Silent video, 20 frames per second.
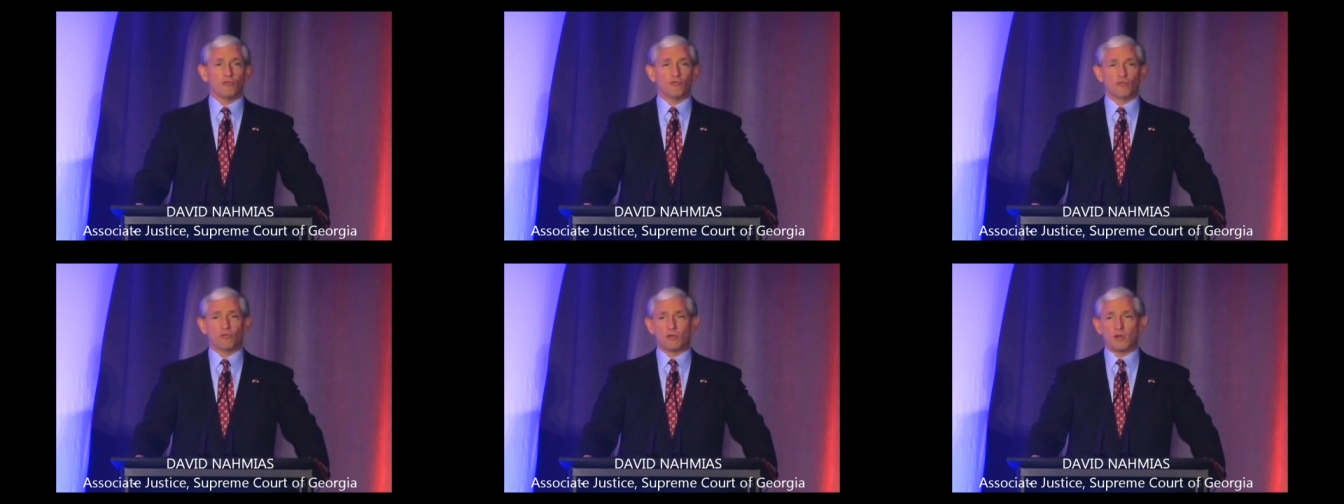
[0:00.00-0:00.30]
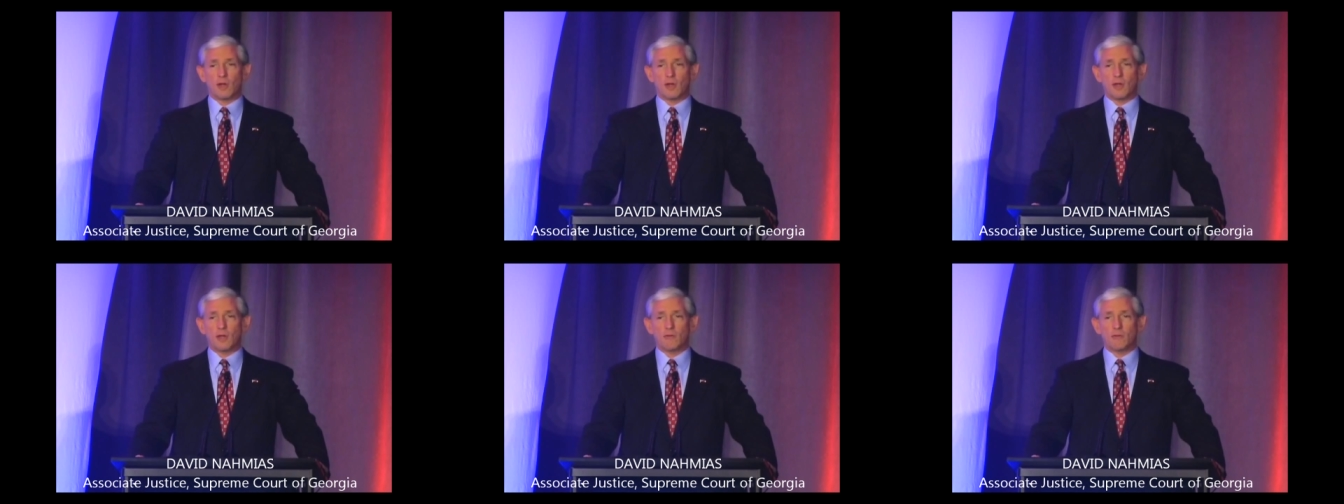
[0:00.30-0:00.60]

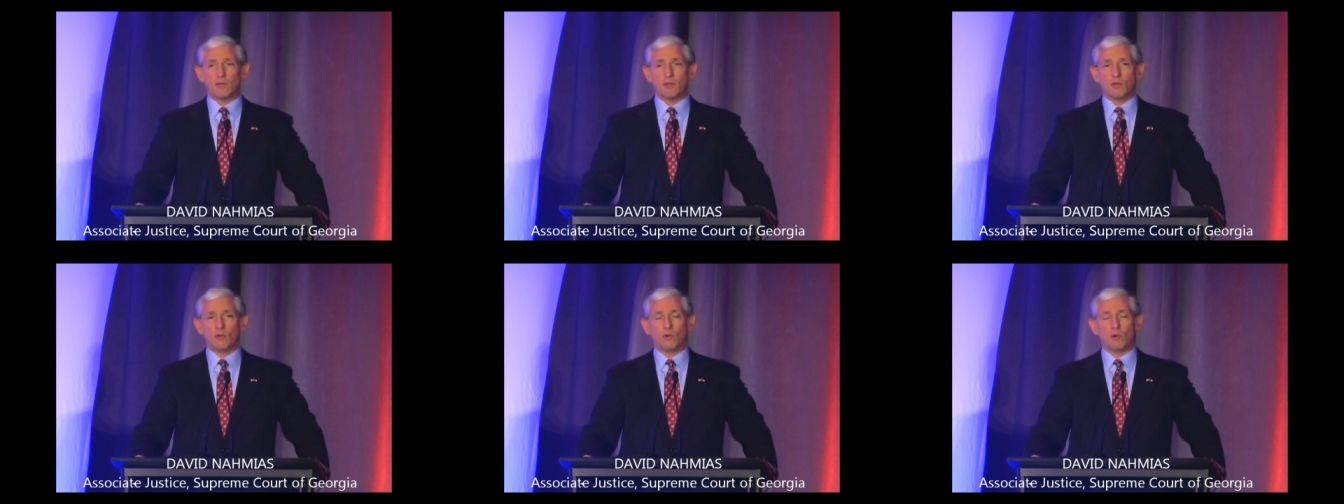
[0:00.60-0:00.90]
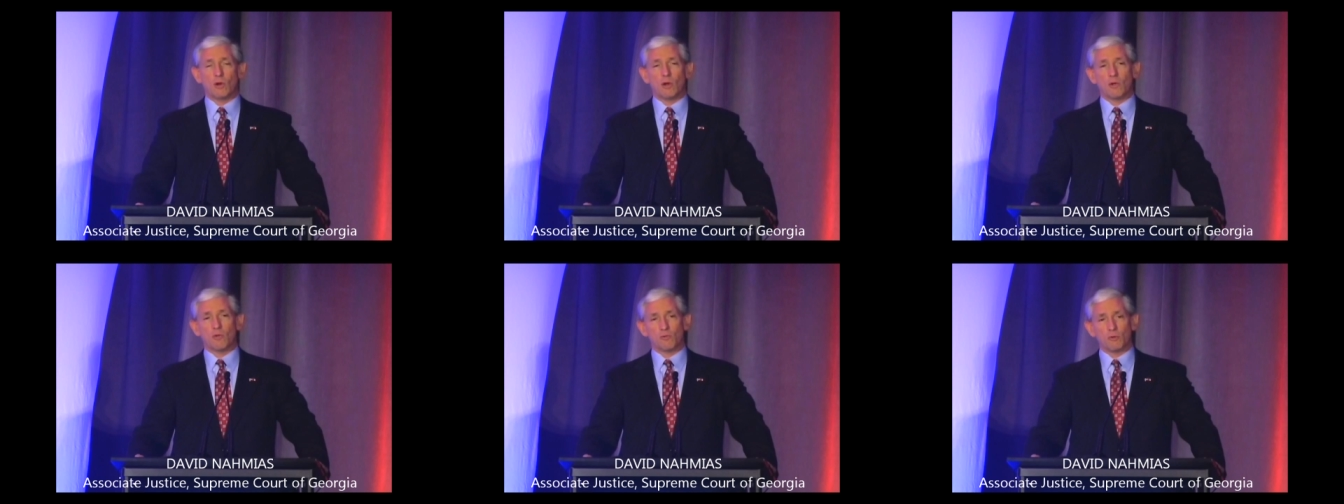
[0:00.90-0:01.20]
saying that you
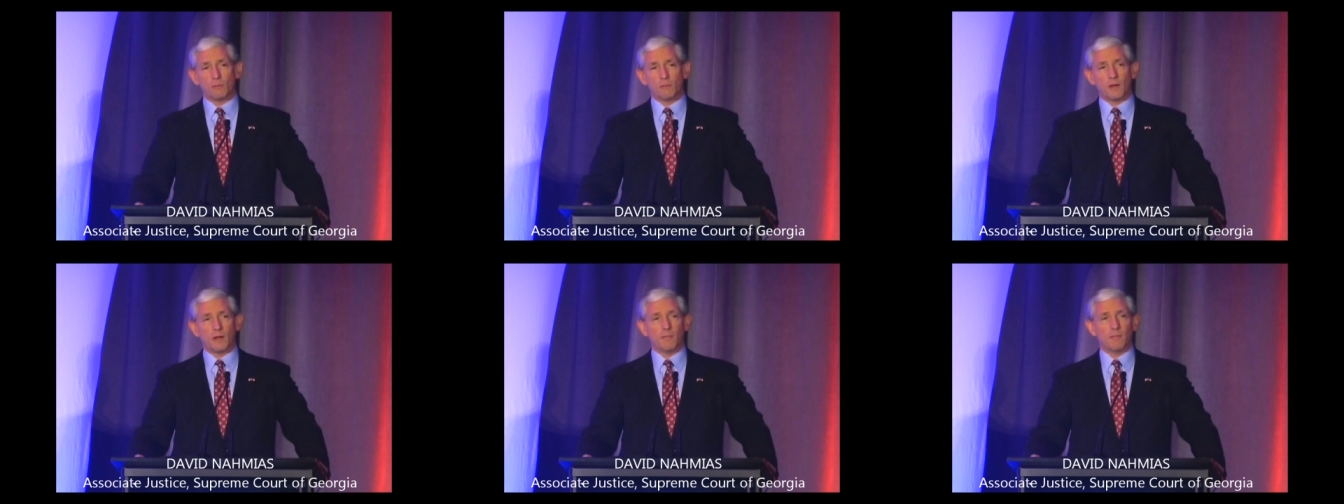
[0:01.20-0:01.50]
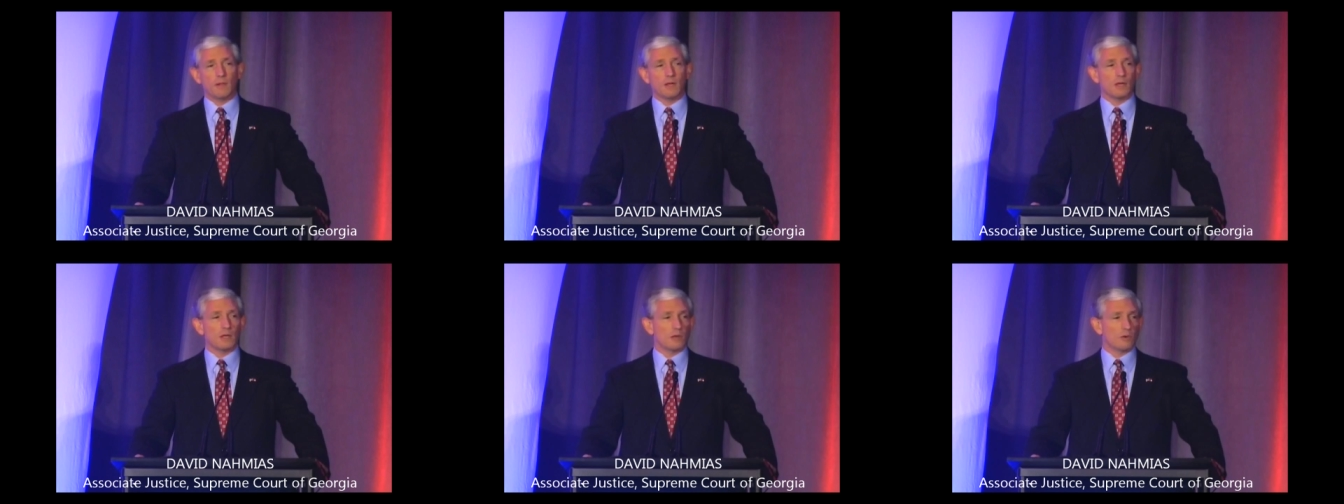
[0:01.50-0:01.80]
are a
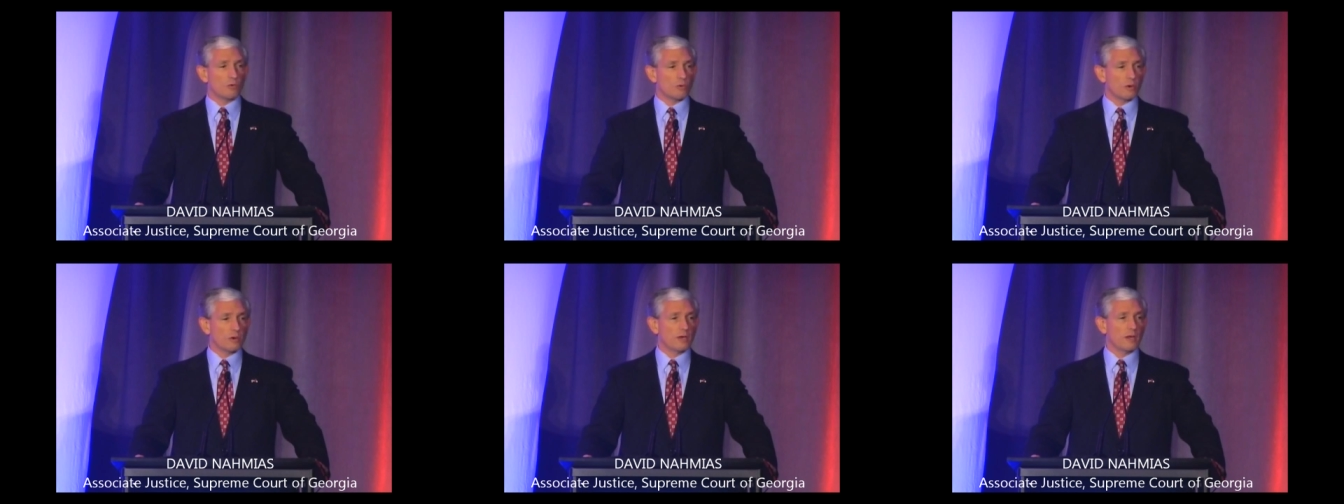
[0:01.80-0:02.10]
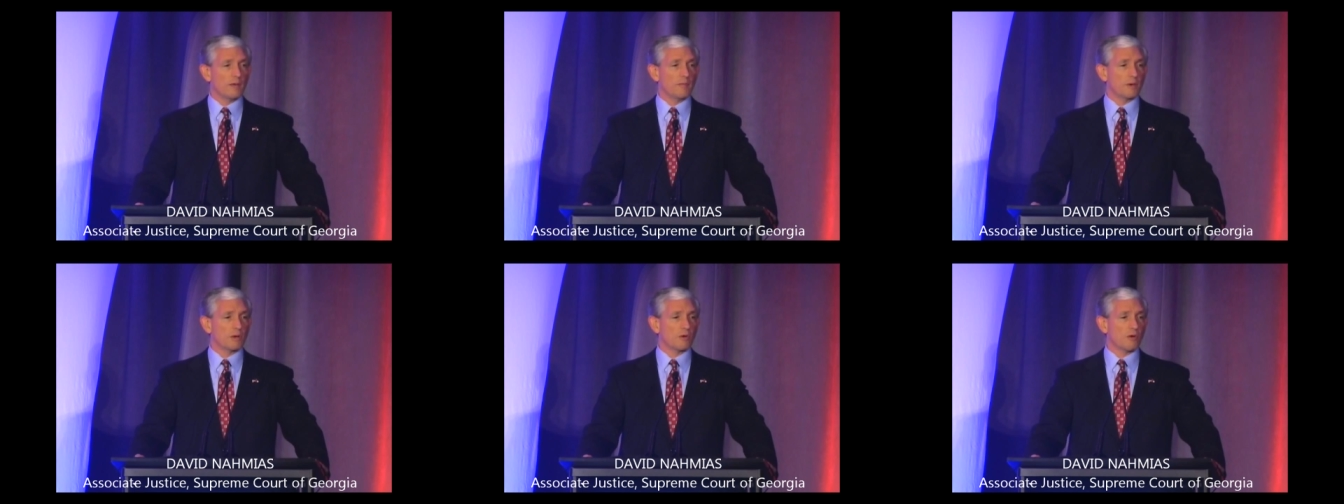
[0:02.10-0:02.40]
Republican or a
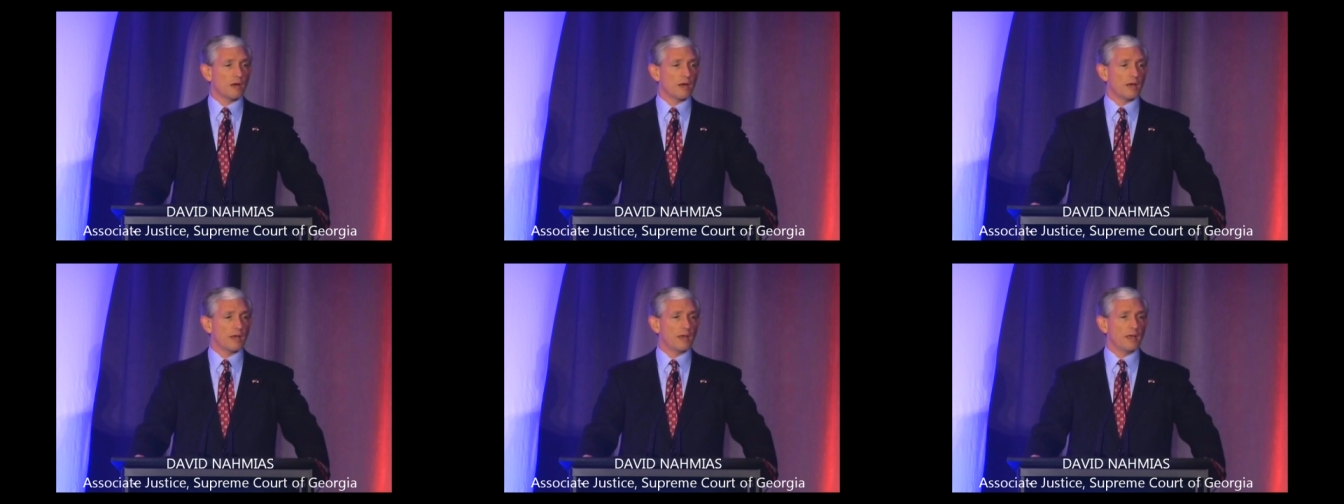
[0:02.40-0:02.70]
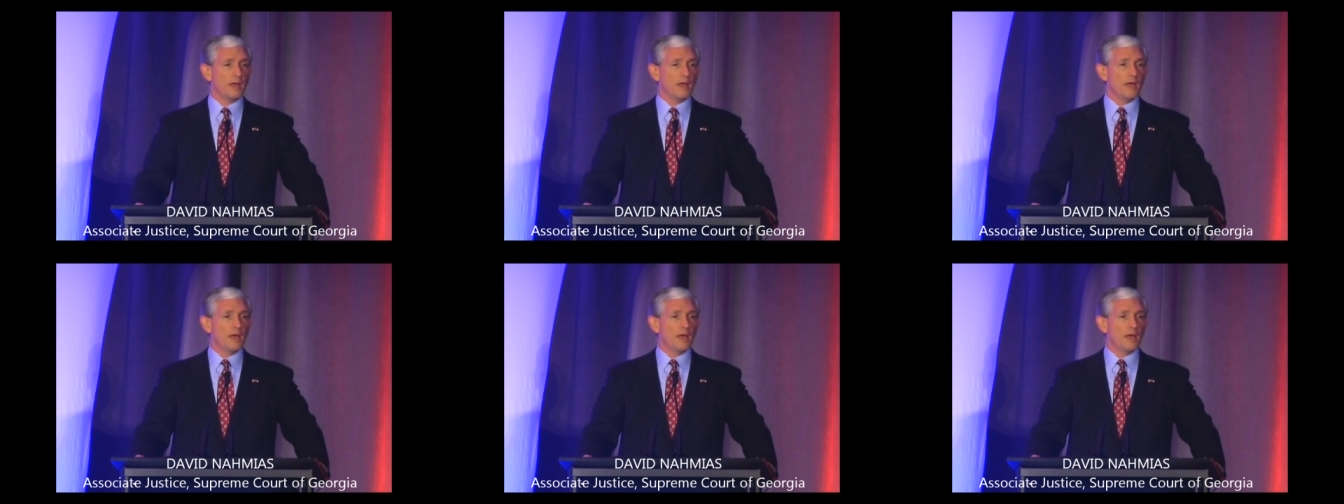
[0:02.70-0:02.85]
Democrat